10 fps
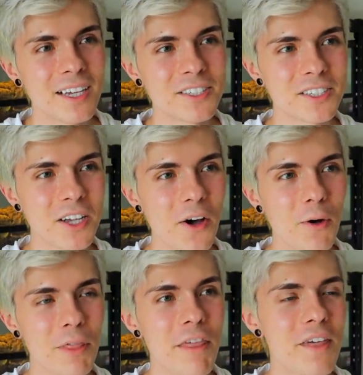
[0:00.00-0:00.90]

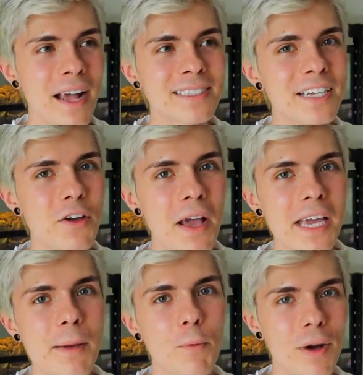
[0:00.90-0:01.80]
so the things that you can
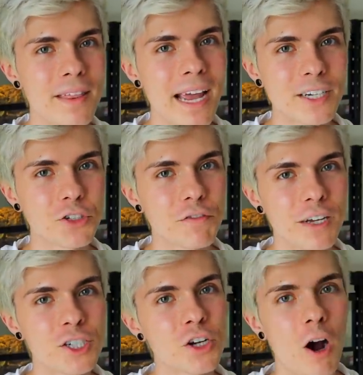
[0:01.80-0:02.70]
keep with
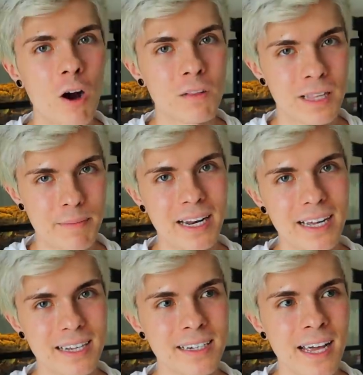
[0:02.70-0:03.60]
angelfish are
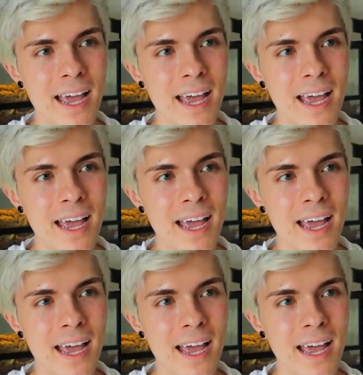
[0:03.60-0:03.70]
limited.